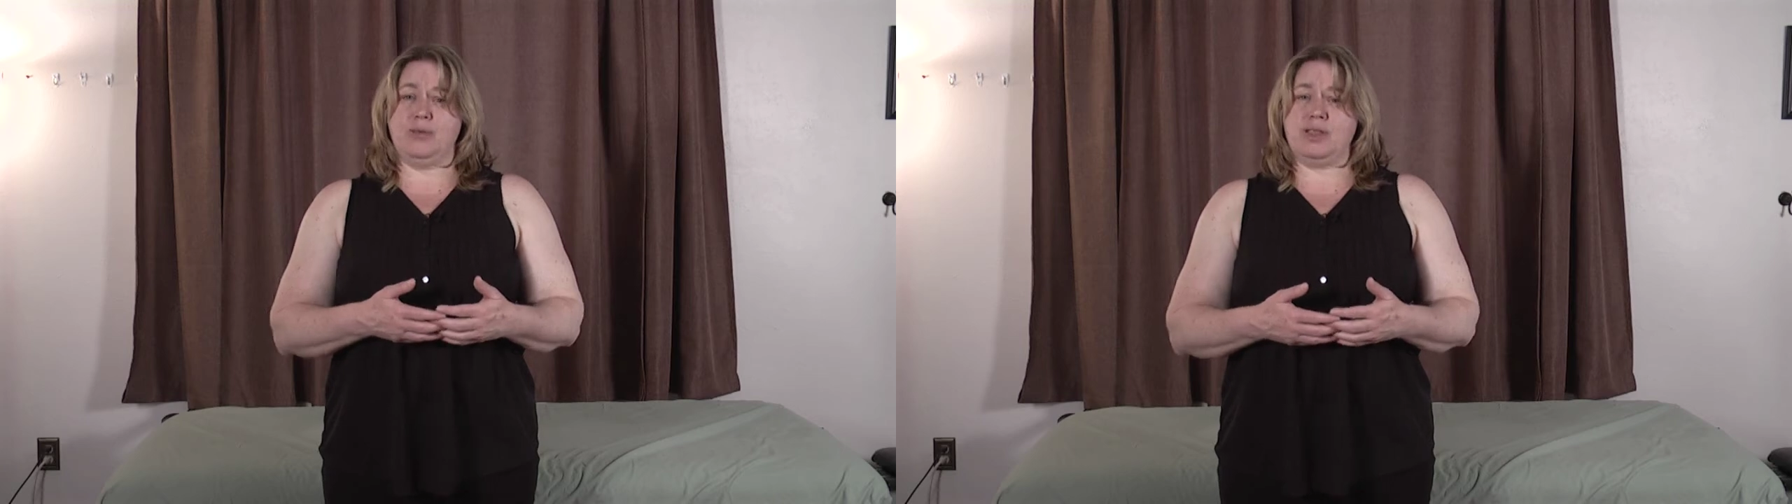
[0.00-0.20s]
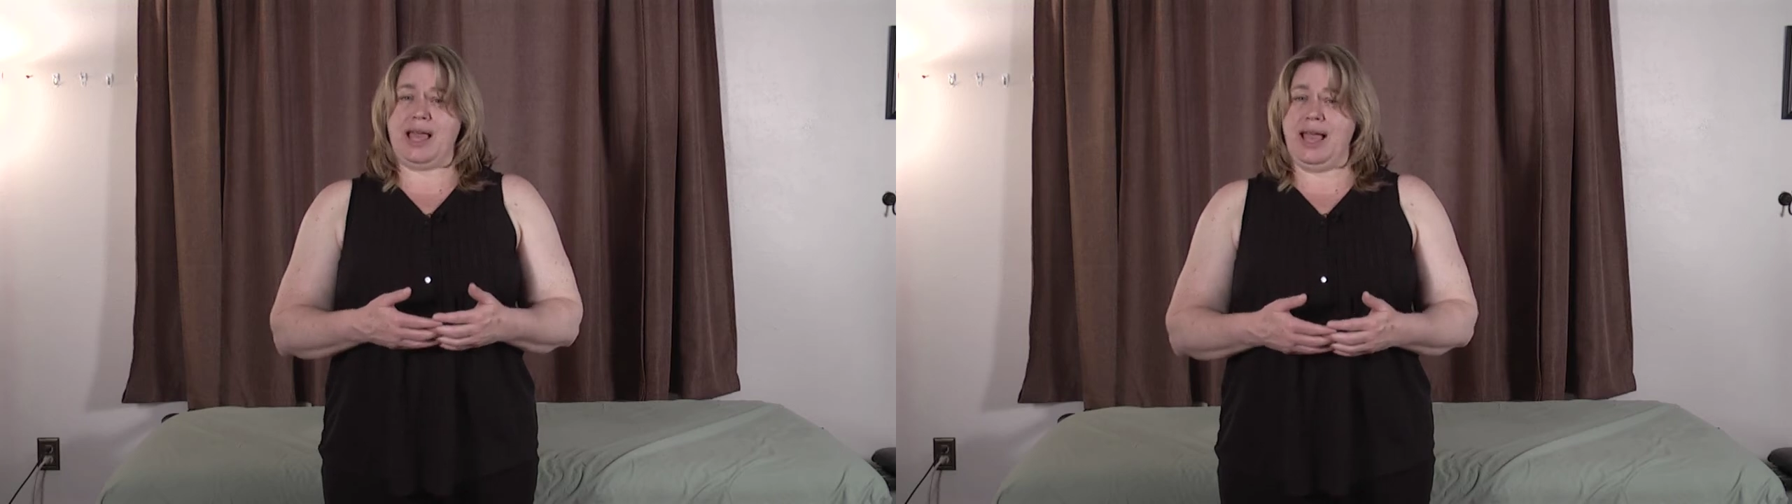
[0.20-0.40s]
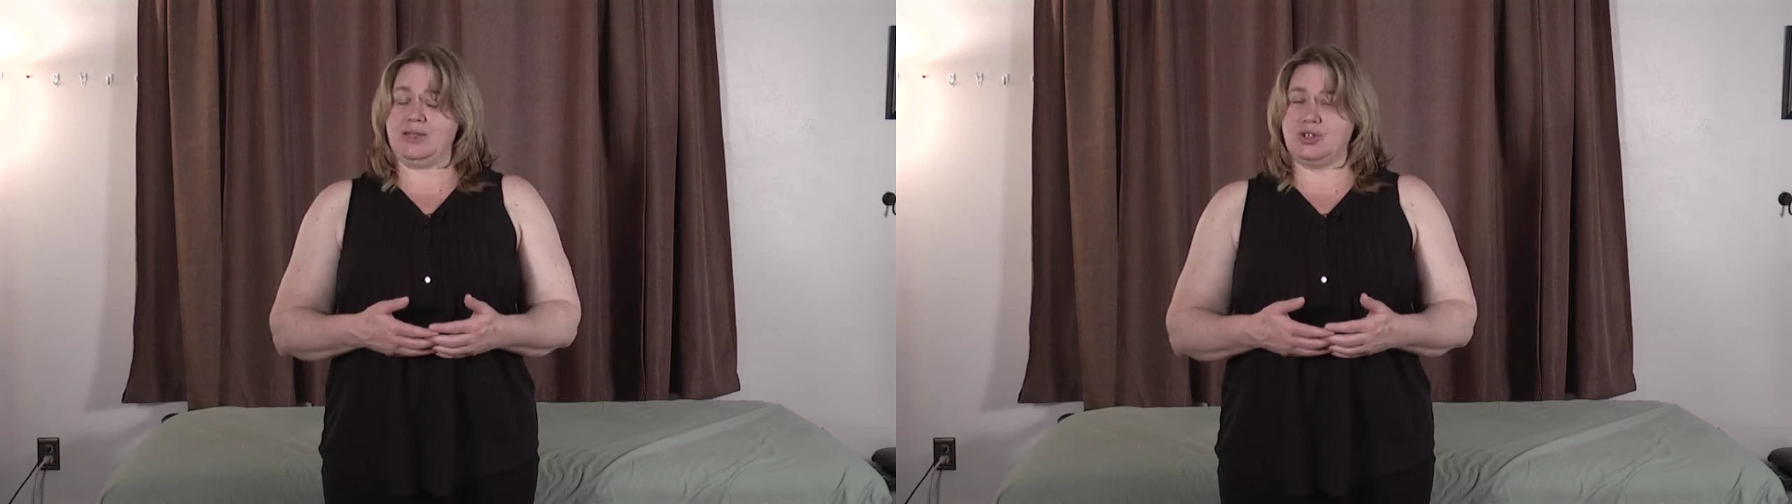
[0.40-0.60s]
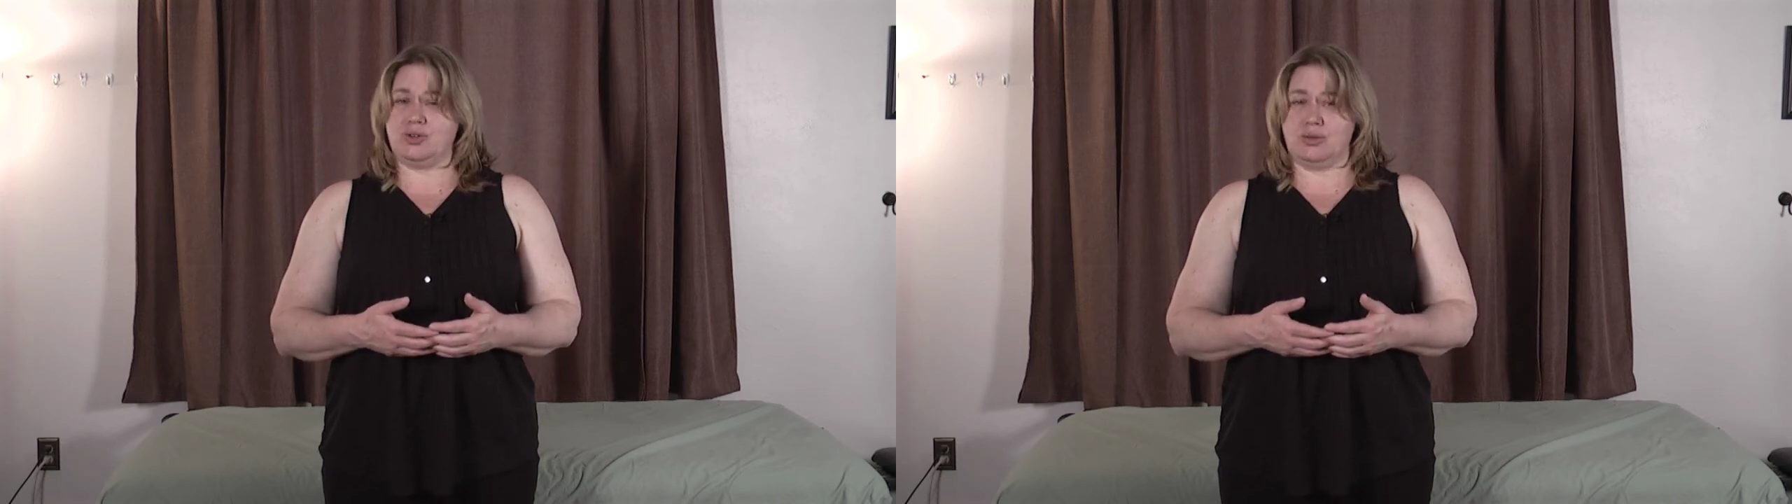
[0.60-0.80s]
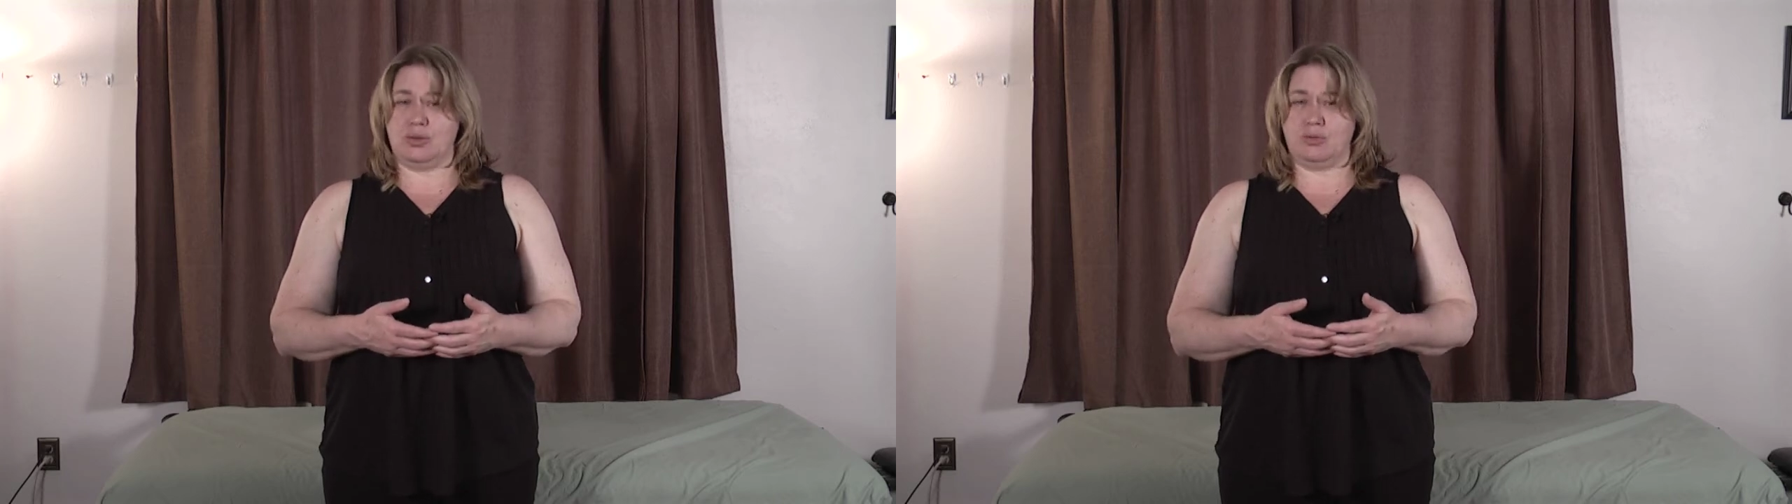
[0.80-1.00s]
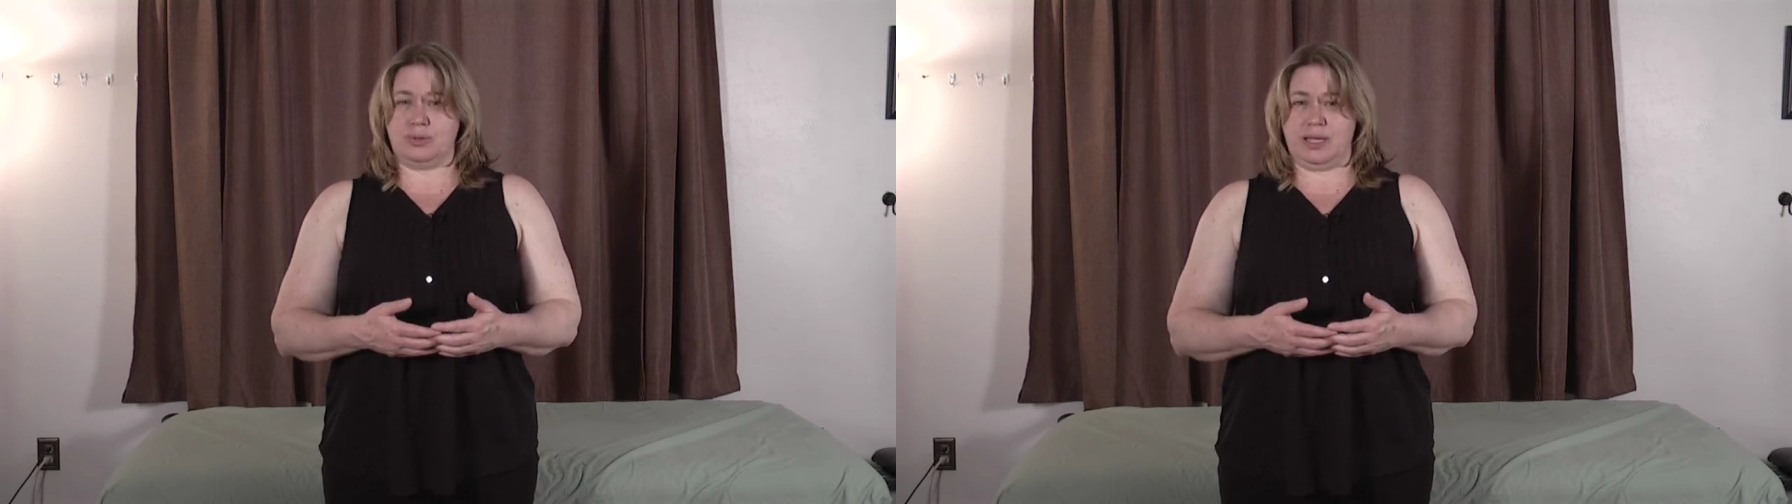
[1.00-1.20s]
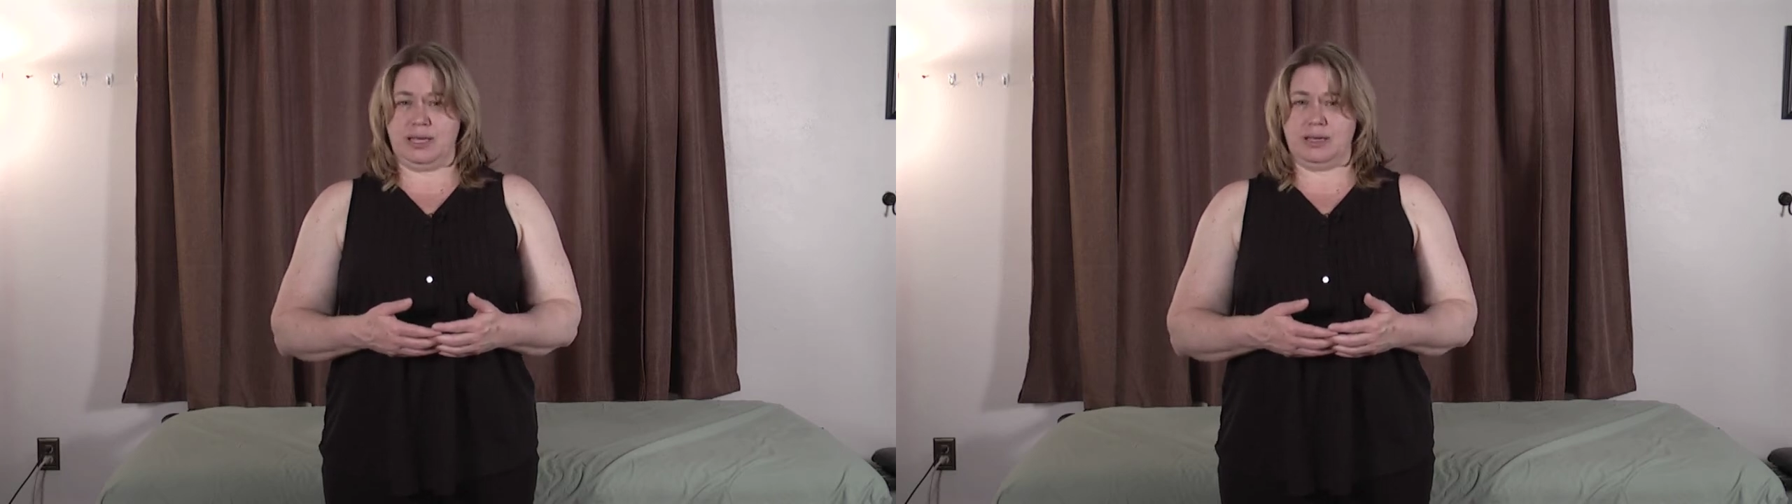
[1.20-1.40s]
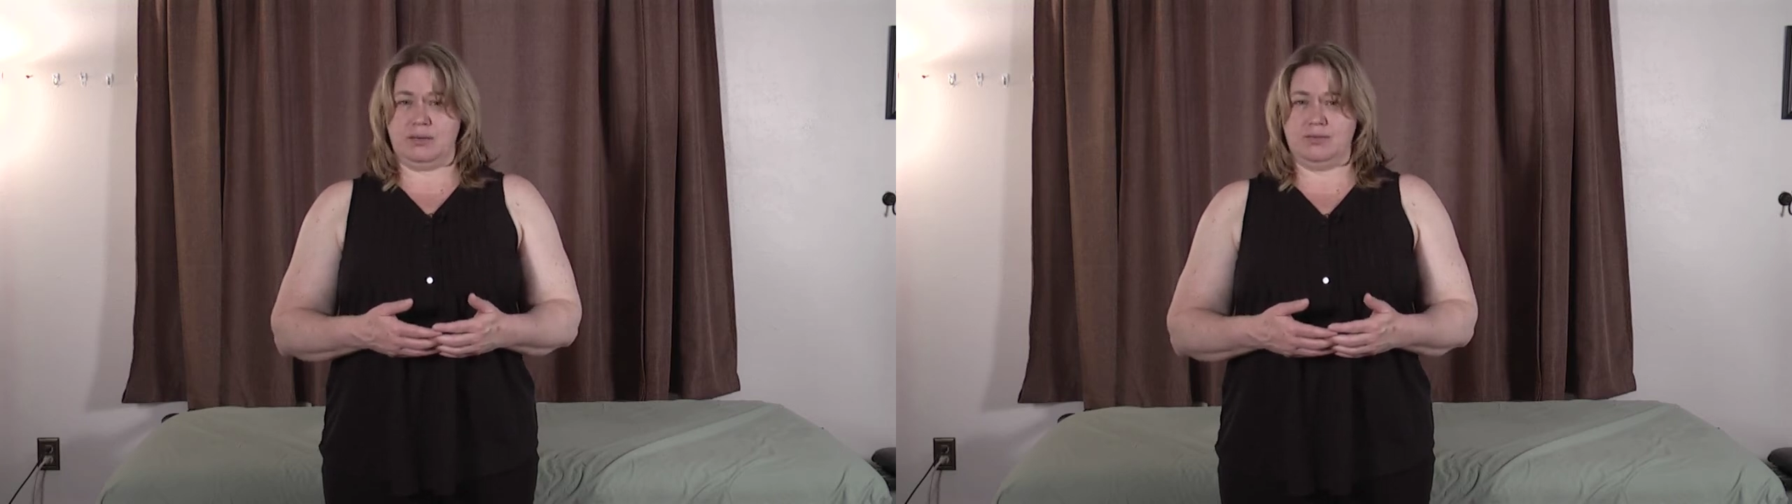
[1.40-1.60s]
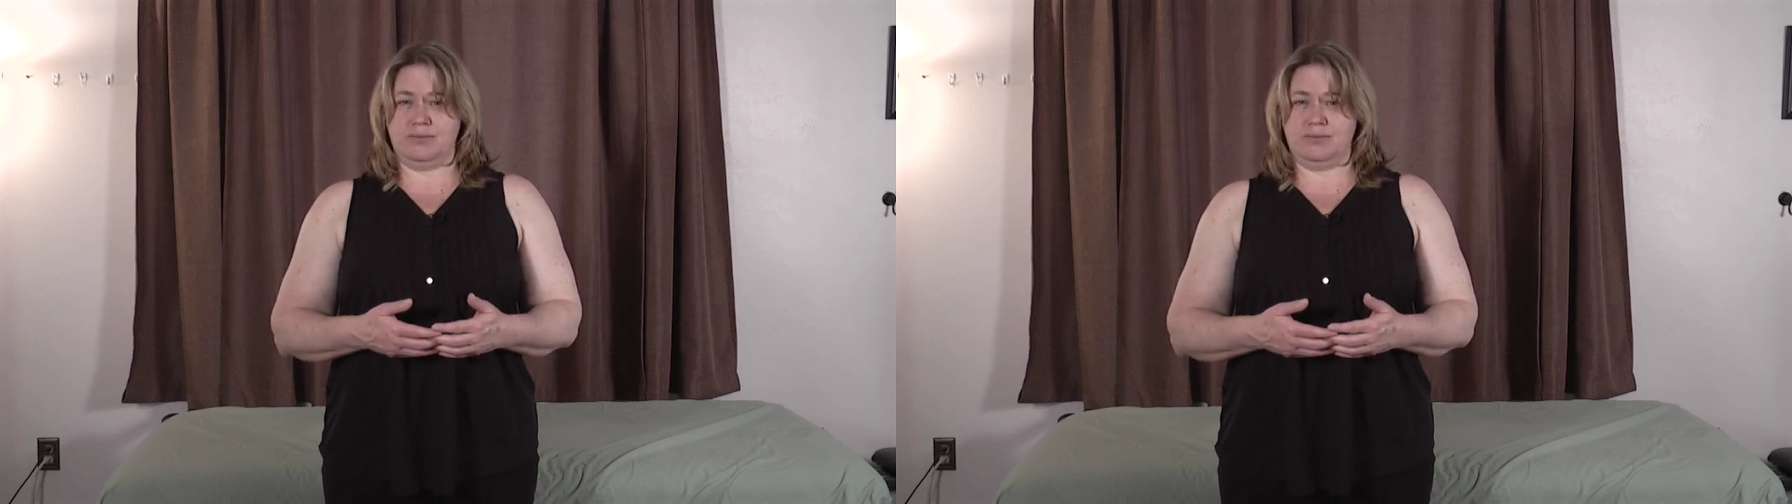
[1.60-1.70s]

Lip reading: with external oblique.